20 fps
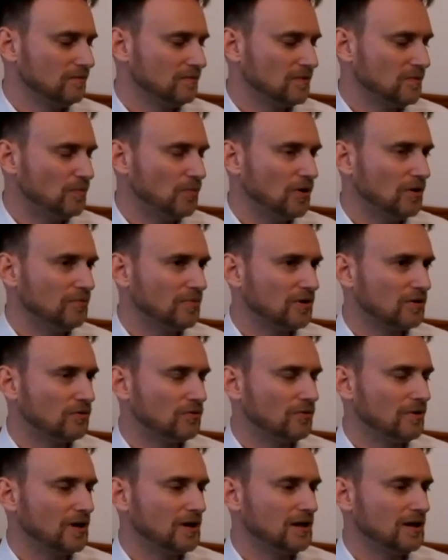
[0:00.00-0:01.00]
the bombing
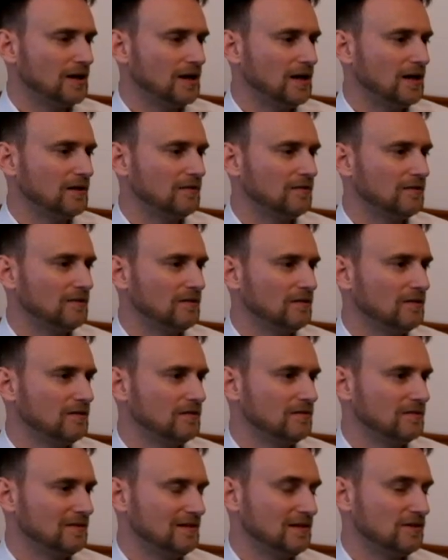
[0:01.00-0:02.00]
already, and
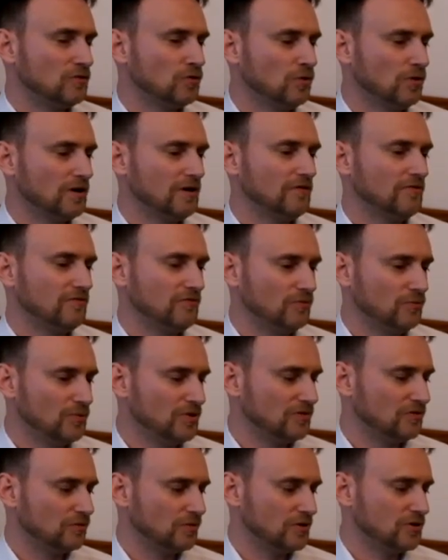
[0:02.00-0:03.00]
they could have
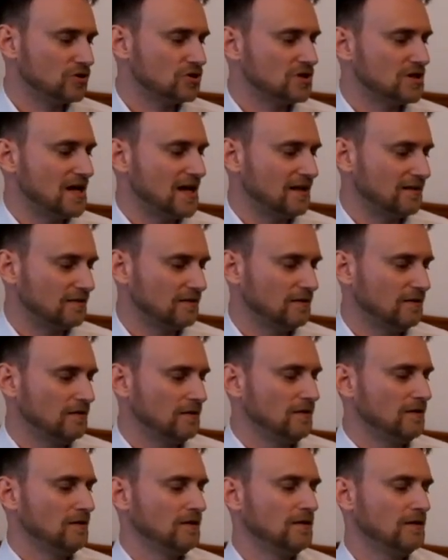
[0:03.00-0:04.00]
researched that.
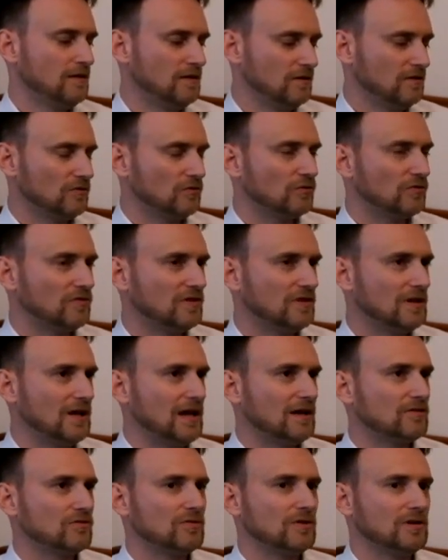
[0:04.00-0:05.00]
To see
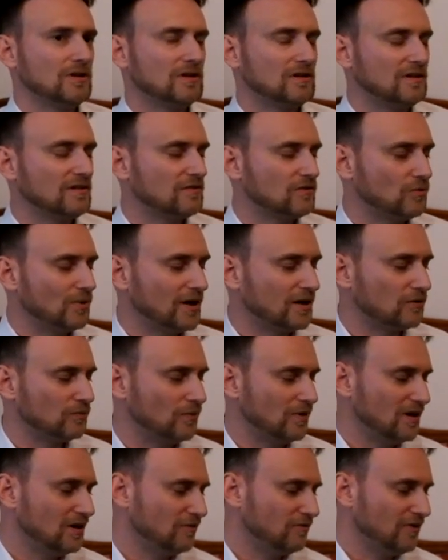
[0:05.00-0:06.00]
actually that the strikes
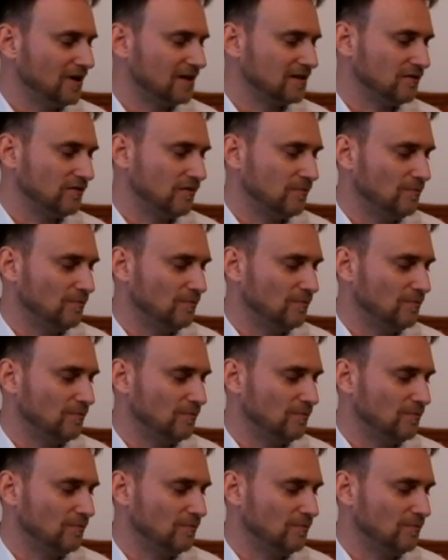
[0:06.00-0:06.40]
were ineffective